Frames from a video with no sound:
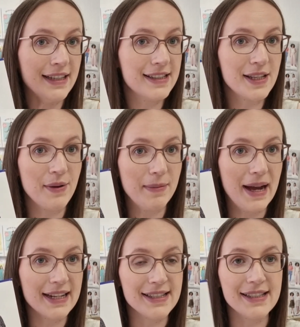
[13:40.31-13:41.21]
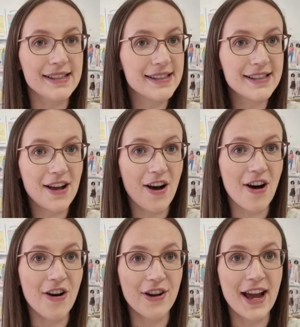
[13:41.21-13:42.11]
sewing patterns
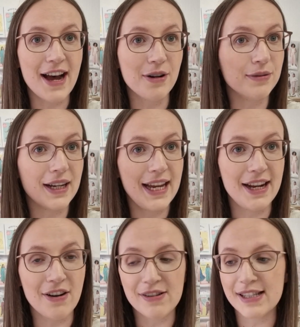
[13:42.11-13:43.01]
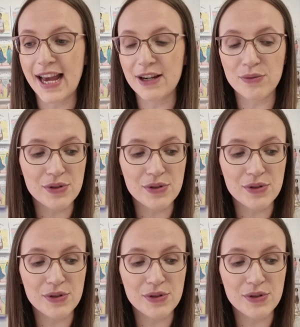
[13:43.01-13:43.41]
are now in our sale.